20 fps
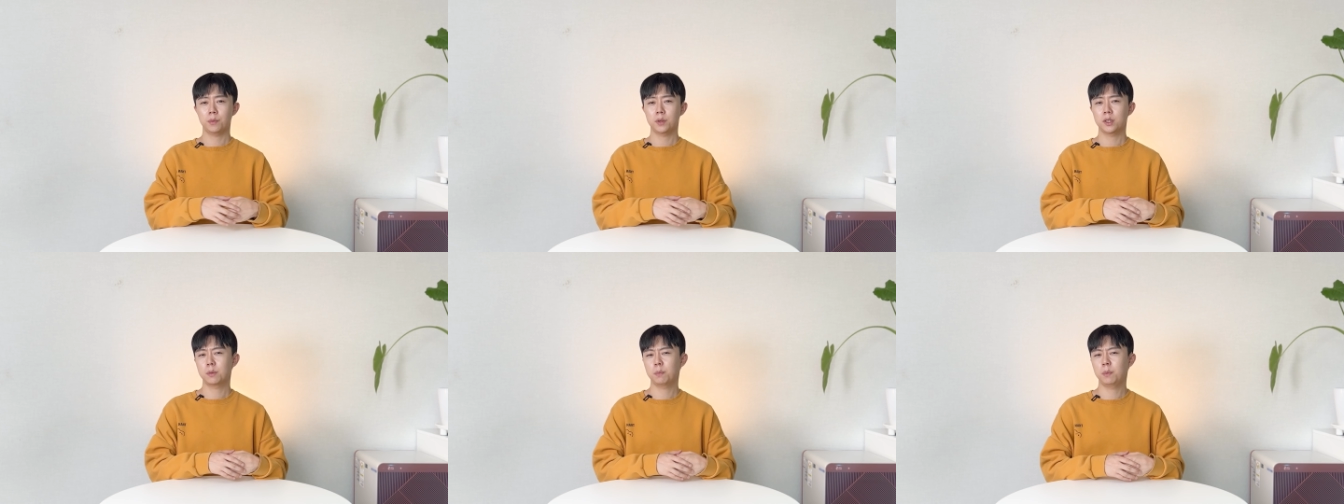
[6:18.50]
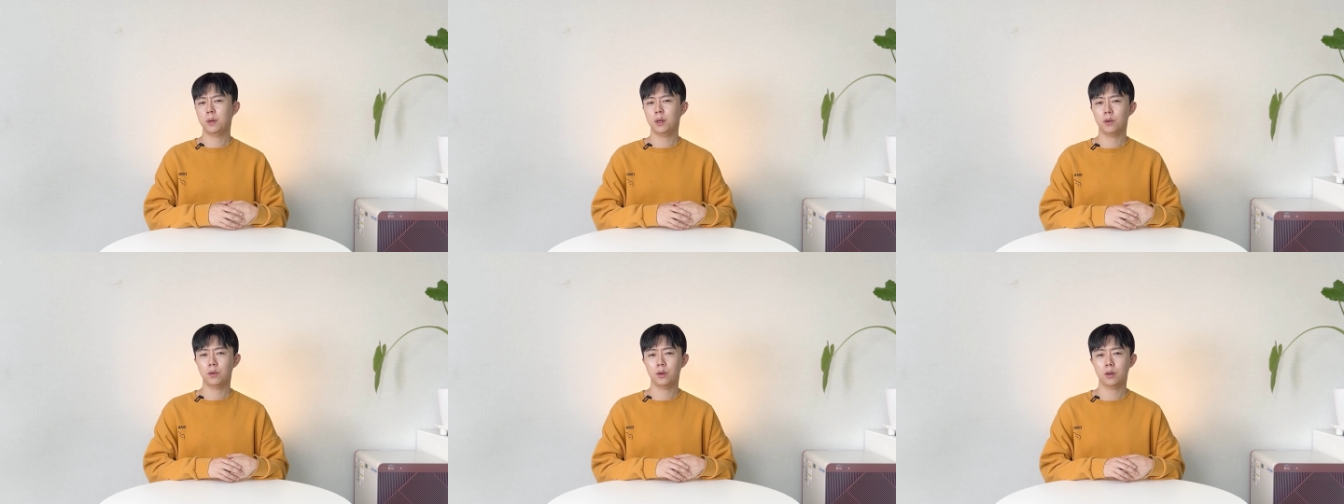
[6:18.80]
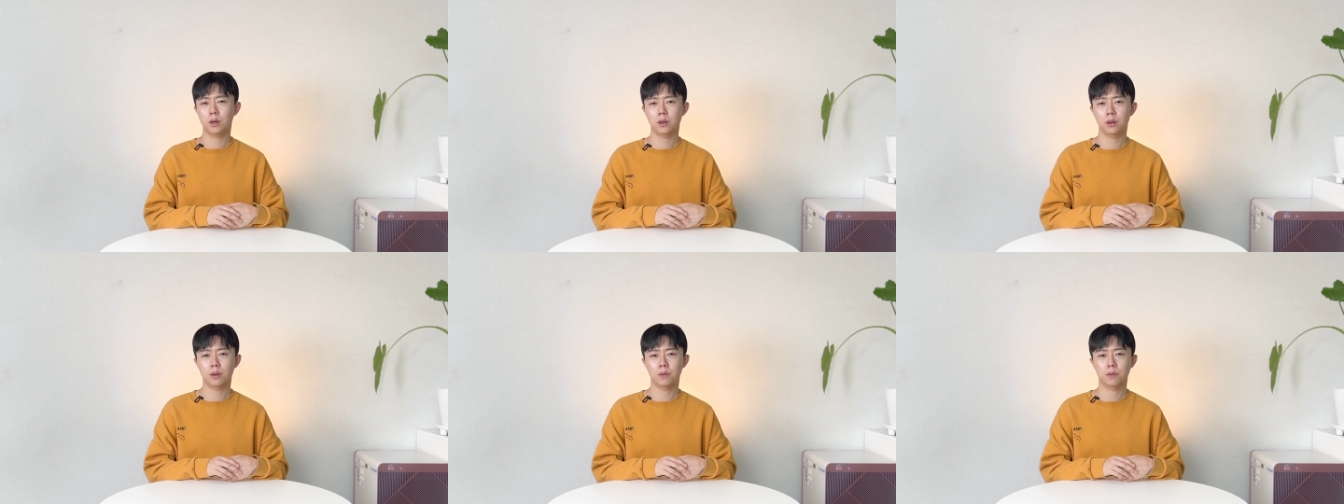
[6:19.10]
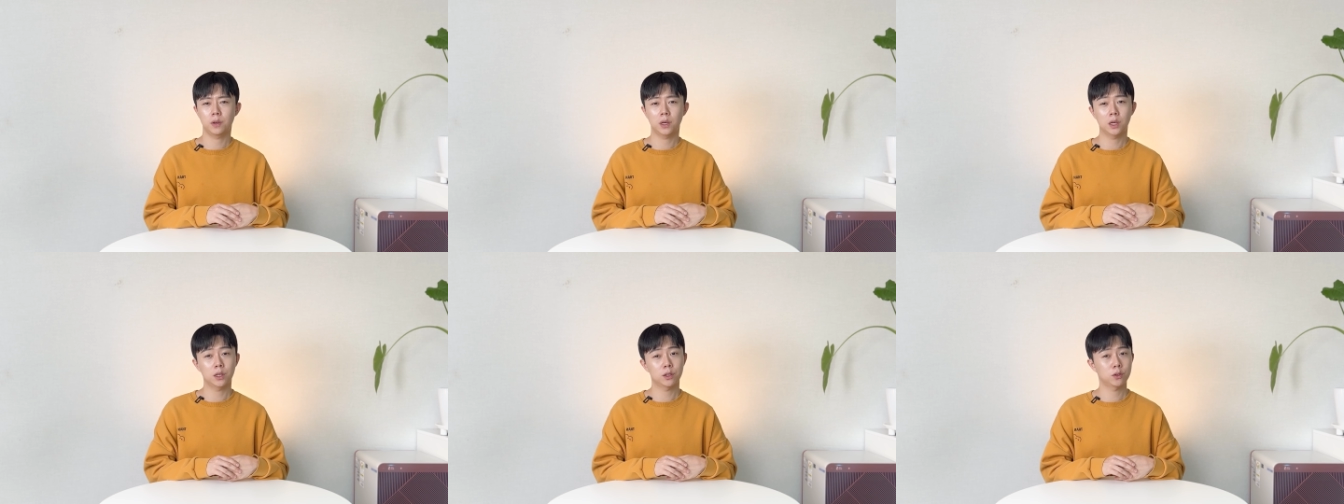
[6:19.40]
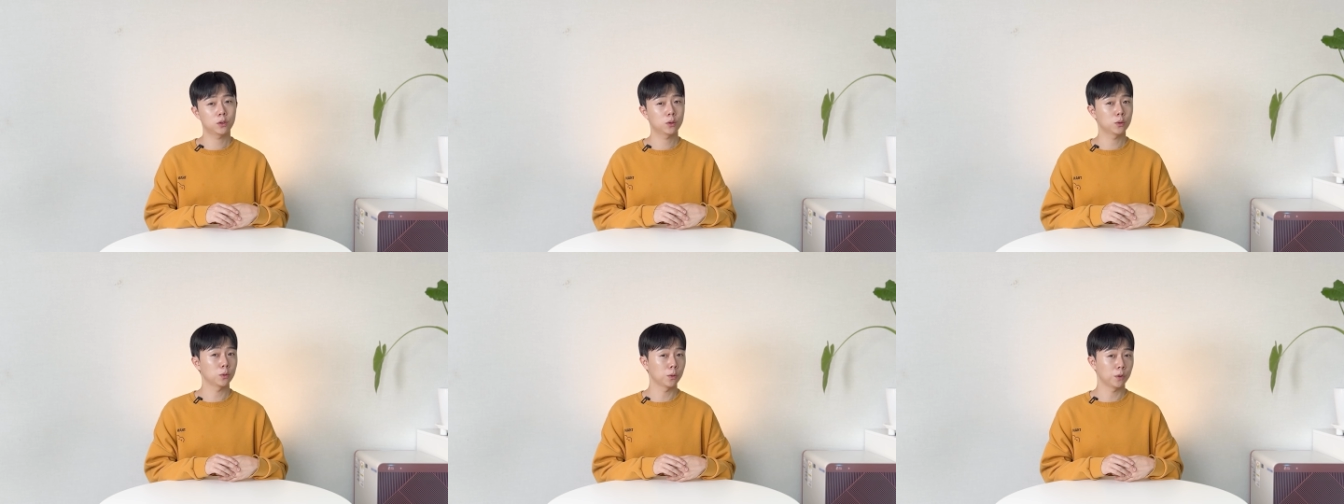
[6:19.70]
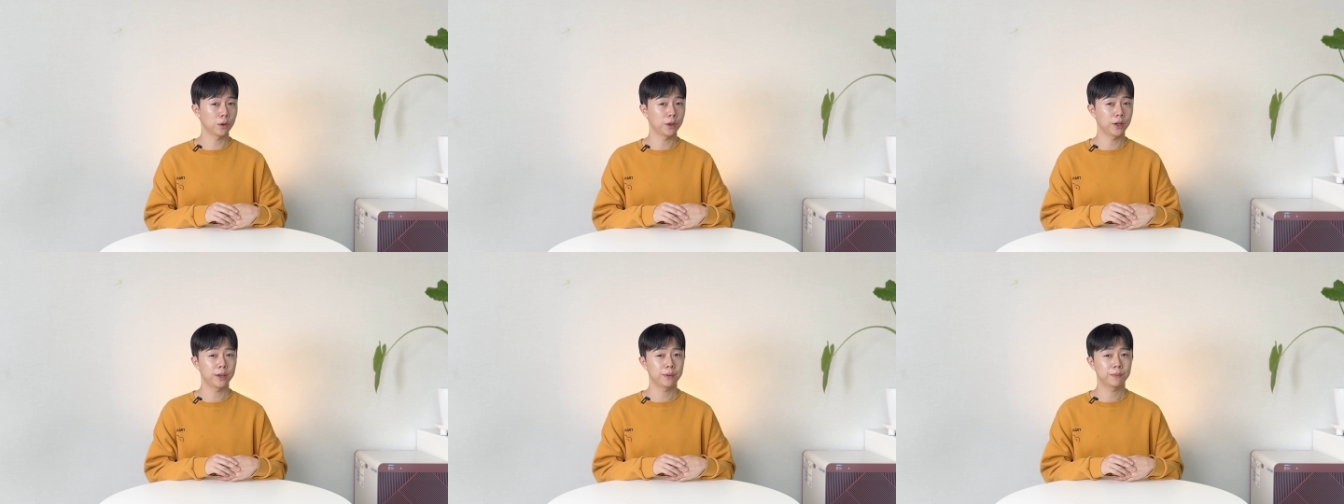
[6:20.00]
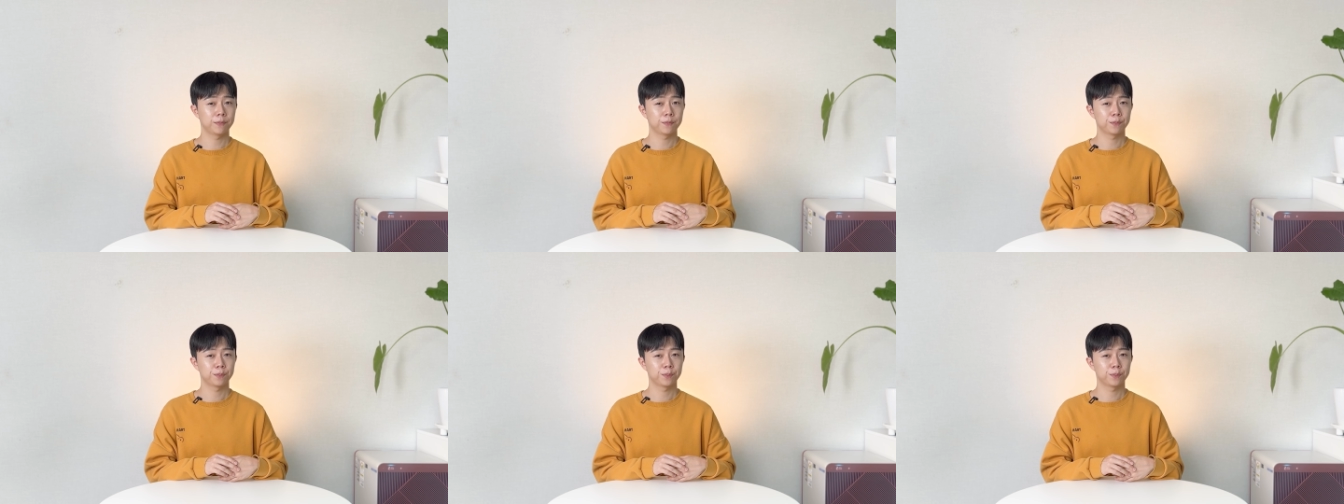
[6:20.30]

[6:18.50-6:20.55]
this period of history?